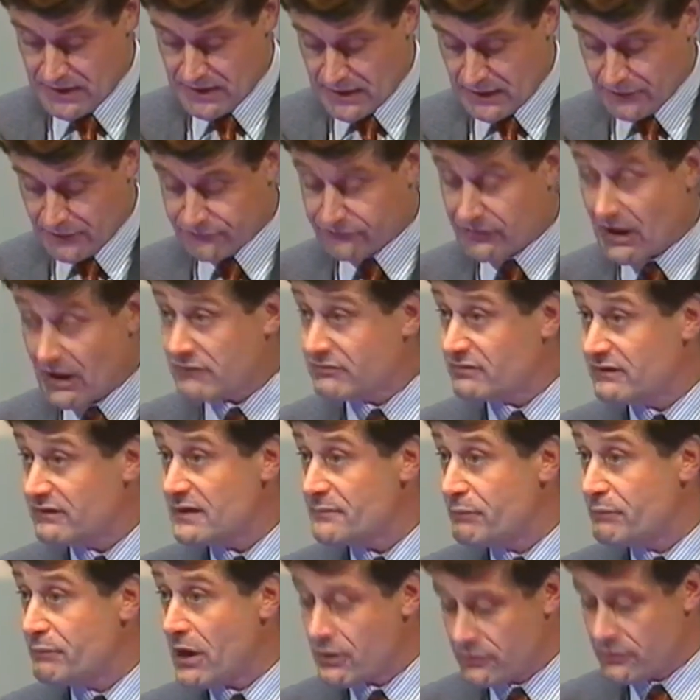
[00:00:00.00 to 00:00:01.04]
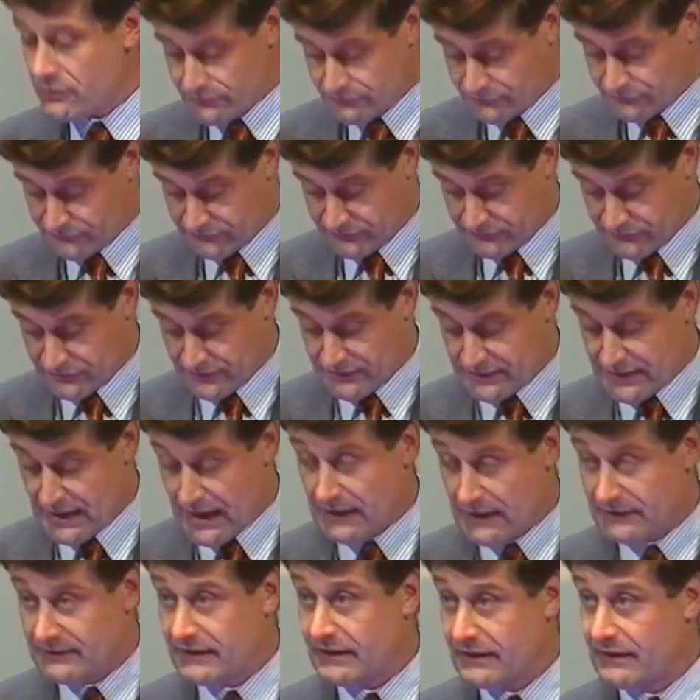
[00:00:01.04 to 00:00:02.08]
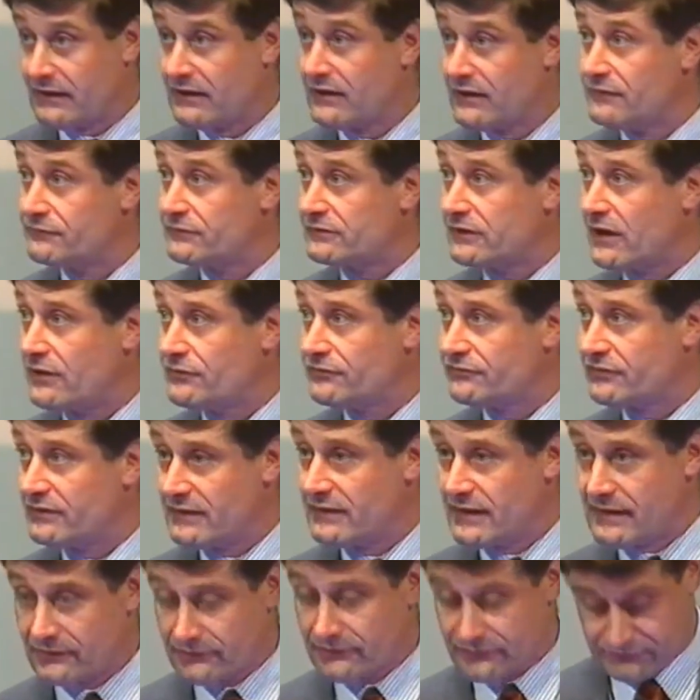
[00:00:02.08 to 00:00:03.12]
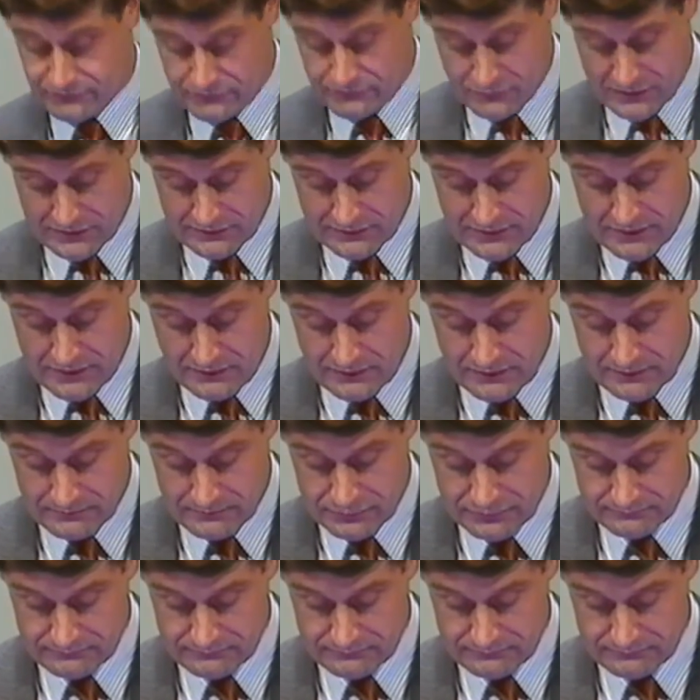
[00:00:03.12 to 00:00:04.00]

is totally opposed to the idea of closer links with Europe.